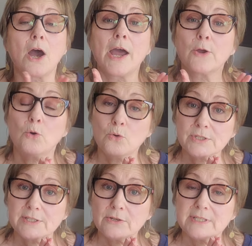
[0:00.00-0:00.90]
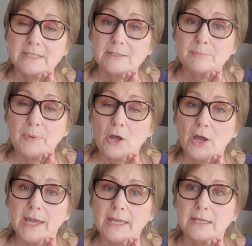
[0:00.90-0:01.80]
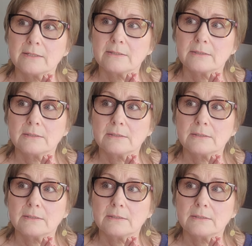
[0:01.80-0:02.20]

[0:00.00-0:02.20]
I also did buy,